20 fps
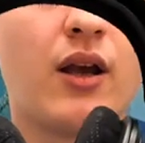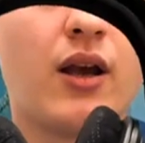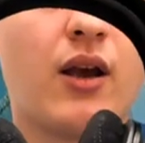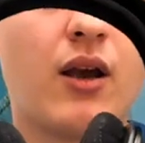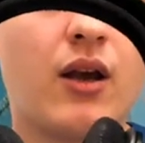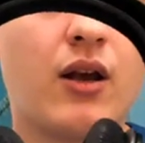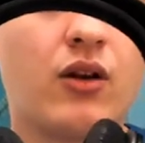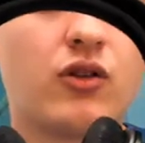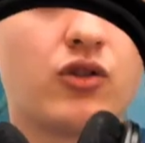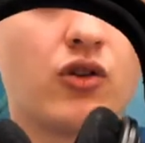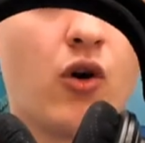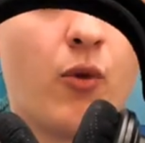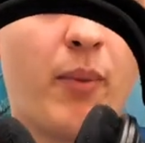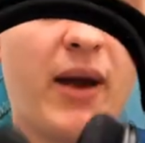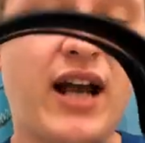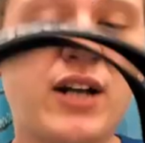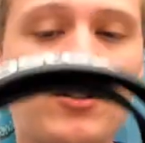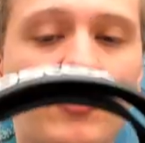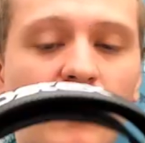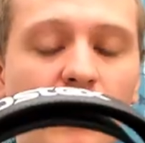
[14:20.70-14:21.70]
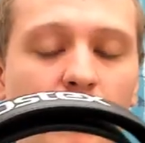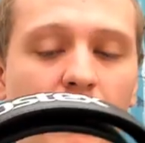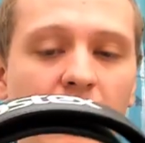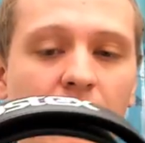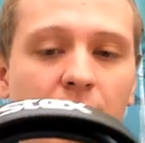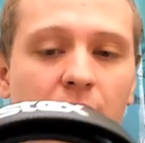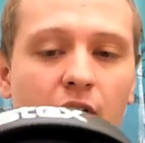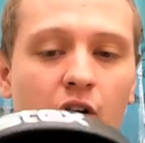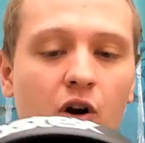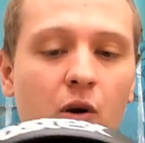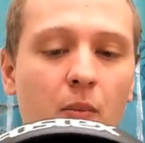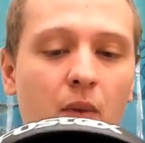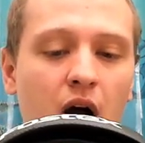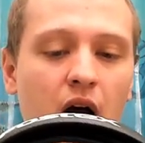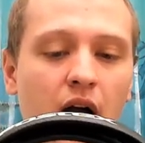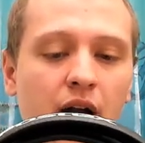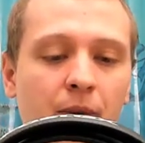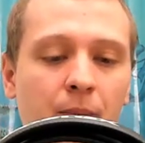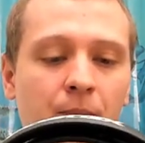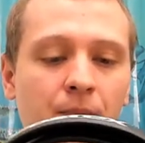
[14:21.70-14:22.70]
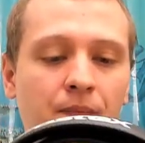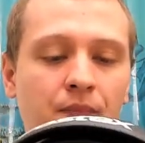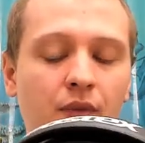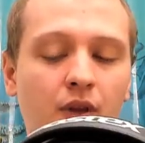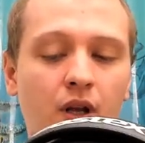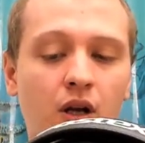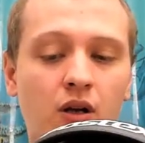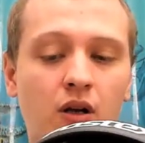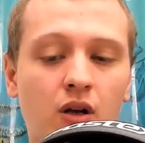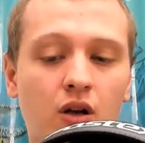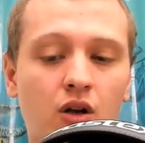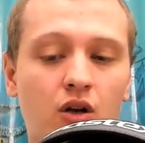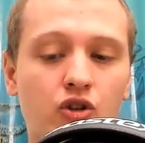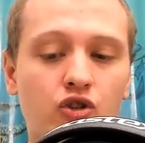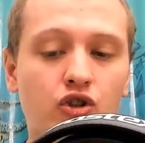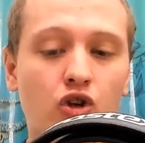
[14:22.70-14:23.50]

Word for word: So back to the Mayflower mod. So